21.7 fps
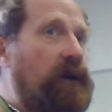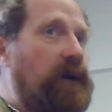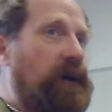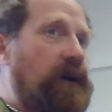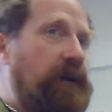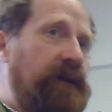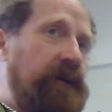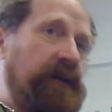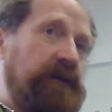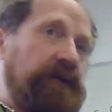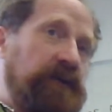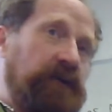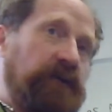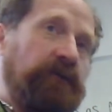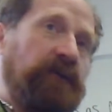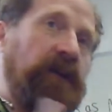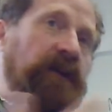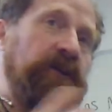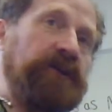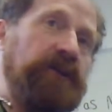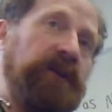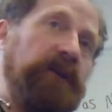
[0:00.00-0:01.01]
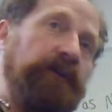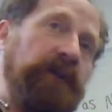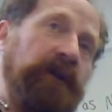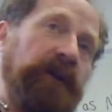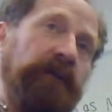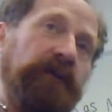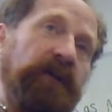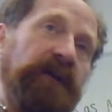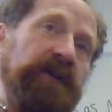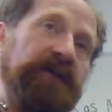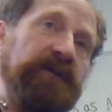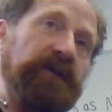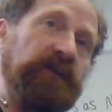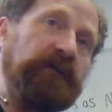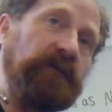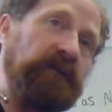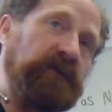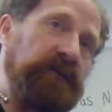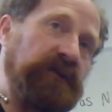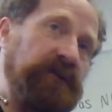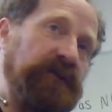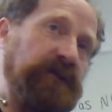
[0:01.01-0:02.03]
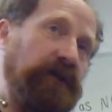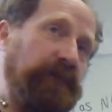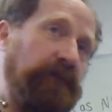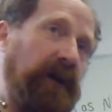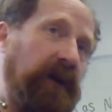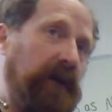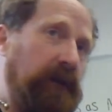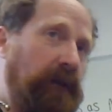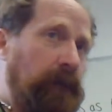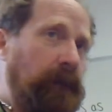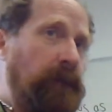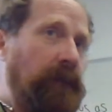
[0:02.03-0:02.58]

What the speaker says: and then just gradually migrated across to Japan,